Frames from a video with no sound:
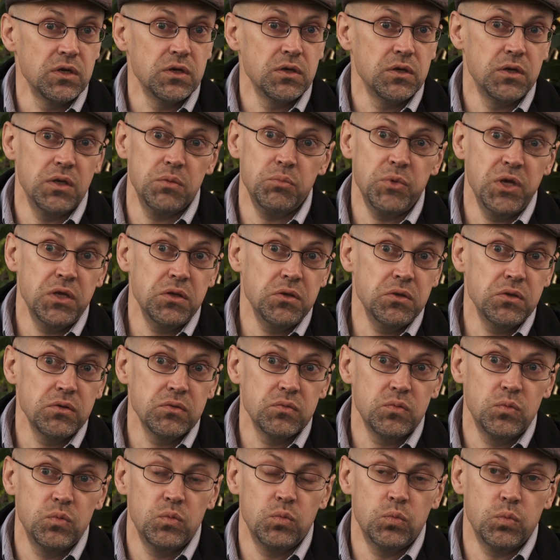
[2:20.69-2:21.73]
and many
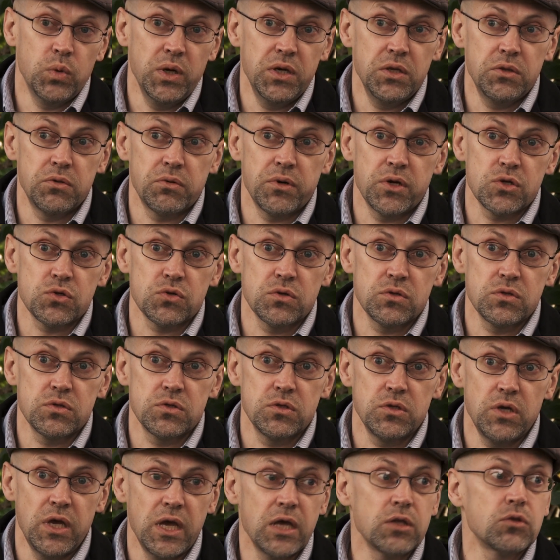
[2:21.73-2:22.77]
white
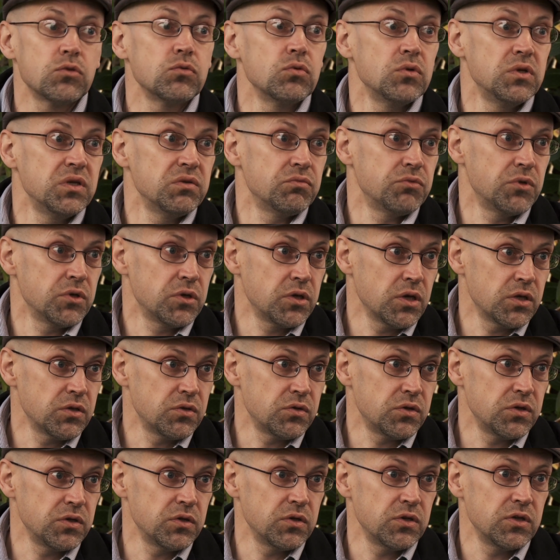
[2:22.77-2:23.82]
Russians had to leave the
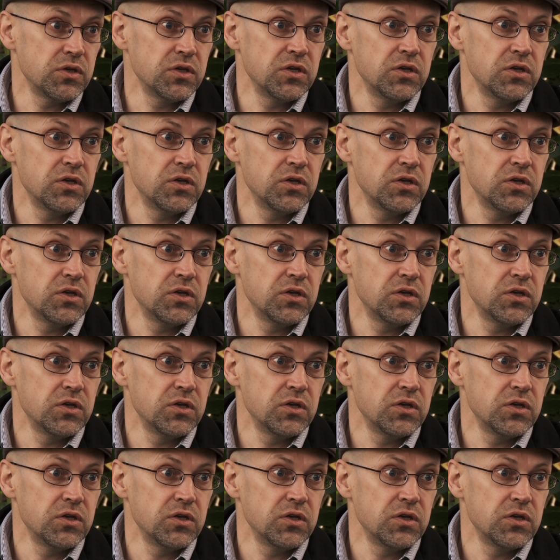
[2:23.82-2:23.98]
country.